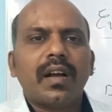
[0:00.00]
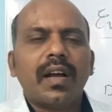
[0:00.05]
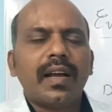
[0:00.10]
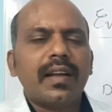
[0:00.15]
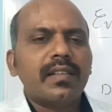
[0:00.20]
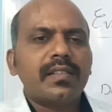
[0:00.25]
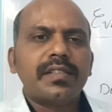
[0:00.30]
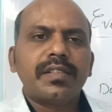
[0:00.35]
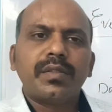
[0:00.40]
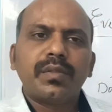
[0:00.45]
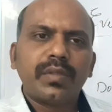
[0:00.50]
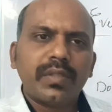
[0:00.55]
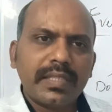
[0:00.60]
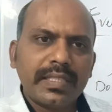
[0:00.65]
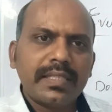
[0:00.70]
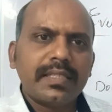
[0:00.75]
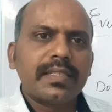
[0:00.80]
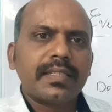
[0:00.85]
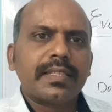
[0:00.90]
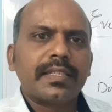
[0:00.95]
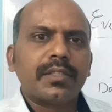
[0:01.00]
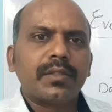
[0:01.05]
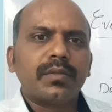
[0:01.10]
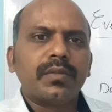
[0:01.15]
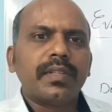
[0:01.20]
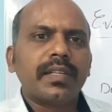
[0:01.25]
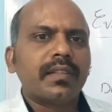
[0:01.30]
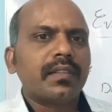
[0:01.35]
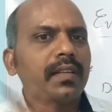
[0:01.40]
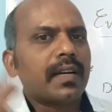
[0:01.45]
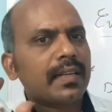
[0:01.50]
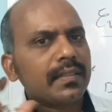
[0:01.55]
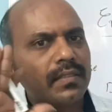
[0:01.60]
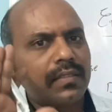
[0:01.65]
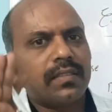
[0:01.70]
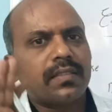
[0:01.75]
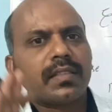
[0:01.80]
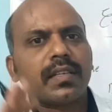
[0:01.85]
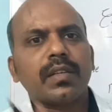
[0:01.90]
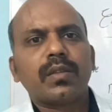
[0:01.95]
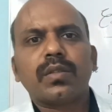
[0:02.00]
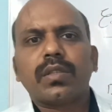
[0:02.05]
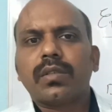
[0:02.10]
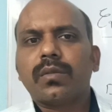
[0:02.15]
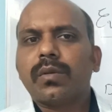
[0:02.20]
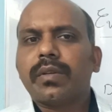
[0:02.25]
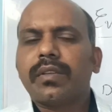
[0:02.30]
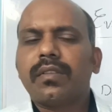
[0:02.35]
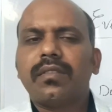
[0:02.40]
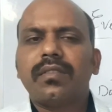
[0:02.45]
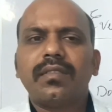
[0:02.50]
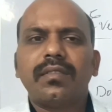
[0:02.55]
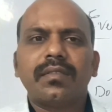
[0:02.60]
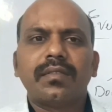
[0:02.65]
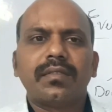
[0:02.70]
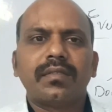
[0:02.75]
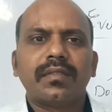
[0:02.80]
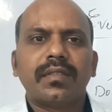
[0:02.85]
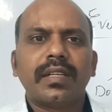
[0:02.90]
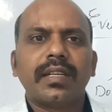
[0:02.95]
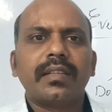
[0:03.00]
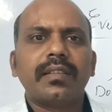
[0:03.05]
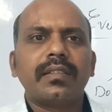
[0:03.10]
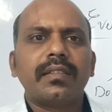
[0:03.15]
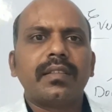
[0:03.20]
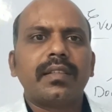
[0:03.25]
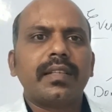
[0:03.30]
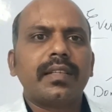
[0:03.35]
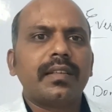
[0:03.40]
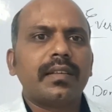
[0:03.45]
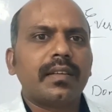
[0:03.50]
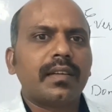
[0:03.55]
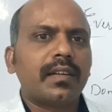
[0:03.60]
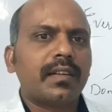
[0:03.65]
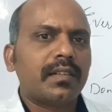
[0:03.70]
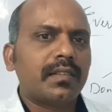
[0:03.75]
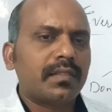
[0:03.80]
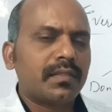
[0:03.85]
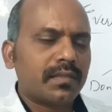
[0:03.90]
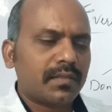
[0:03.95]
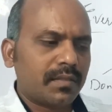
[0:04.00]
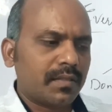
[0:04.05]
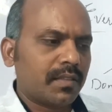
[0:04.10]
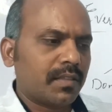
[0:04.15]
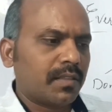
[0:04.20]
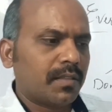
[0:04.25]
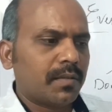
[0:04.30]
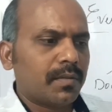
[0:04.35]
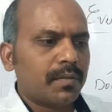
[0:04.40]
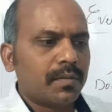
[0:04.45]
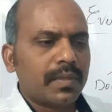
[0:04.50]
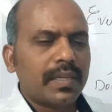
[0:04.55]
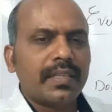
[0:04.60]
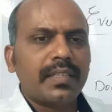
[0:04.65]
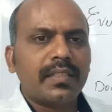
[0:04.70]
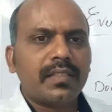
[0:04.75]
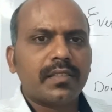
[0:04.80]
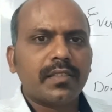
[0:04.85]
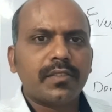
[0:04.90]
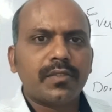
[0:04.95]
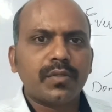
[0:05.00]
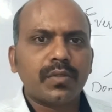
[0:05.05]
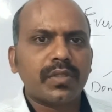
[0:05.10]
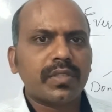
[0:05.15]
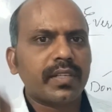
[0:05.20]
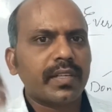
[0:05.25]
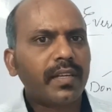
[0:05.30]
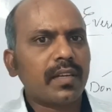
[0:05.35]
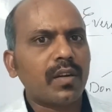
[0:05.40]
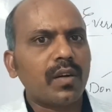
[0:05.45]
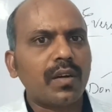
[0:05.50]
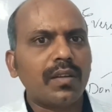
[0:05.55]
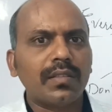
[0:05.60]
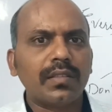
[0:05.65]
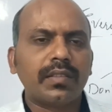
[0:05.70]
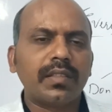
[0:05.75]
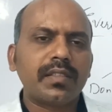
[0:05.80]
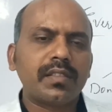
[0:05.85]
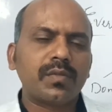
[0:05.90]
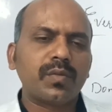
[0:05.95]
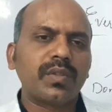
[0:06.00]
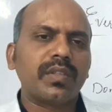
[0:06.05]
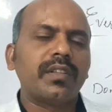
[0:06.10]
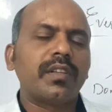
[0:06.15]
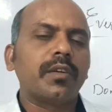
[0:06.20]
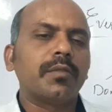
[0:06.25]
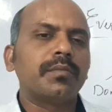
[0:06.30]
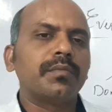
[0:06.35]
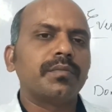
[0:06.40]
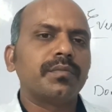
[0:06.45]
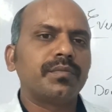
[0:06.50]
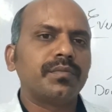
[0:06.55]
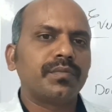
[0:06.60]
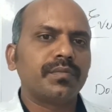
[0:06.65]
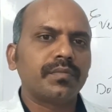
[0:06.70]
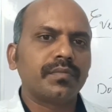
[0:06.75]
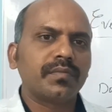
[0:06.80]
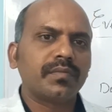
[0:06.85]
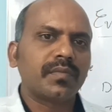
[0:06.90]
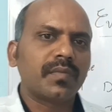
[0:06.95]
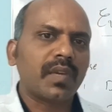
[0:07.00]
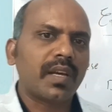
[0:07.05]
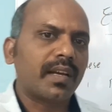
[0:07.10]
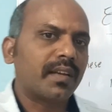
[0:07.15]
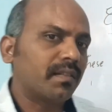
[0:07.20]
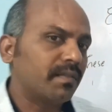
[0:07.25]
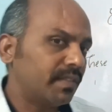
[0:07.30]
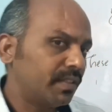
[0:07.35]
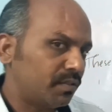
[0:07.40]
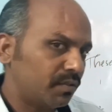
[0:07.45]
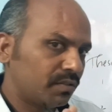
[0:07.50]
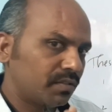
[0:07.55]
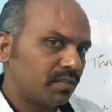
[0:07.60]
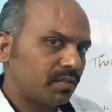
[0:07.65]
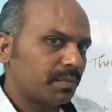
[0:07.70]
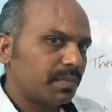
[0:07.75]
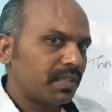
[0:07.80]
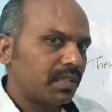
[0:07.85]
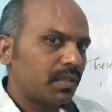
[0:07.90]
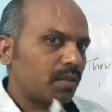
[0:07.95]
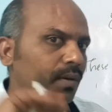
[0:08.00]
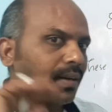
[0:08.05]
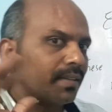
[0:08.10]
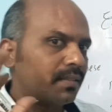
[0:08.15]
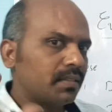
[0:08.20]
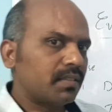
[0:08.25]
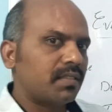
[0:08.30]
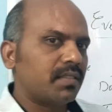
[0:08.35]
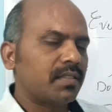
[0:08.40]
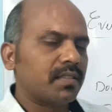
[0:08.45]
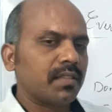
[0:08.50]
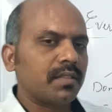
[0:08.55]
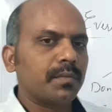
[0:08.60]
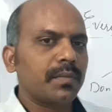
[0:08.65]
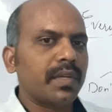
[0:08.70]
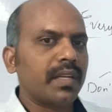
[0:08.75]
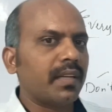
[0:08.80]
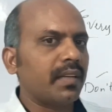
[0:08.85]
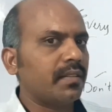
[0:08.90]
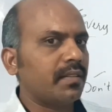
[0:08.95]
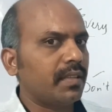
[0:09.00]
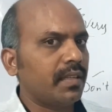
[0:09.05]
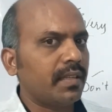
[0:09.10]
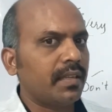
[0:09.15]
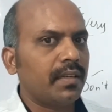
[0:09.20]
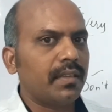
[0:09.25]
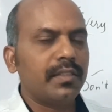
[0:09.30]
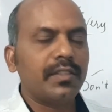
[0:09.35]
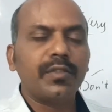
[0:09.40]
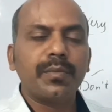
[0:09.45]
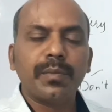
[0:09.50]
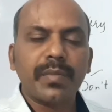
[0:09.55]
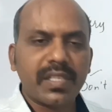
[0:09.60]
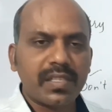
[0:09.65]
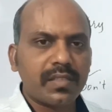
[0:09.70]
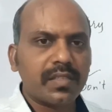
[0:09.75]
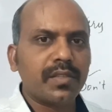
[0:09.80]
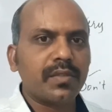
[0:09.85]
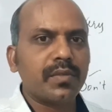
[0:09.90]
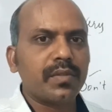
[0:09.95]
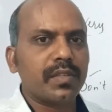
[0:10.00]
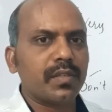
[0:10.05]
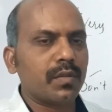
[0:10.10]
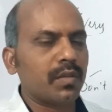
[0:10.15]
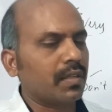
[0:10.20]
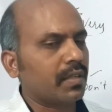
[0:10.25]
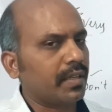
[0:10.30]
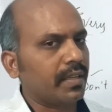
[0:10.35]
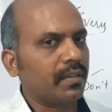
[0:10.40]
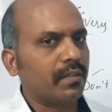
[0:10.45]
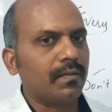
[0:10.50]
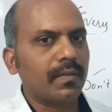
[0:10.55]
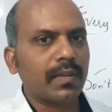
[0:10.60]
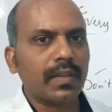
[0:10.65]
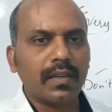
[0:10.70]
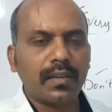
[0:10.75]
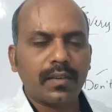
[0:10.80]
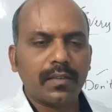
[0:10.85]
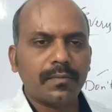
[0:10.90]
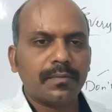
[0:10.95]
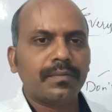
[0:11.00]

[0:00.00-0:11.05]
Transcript: As you didn't give, then others have given. Then they are addicted to share all things with them. And we don't believe others, may they you misuse your kid well.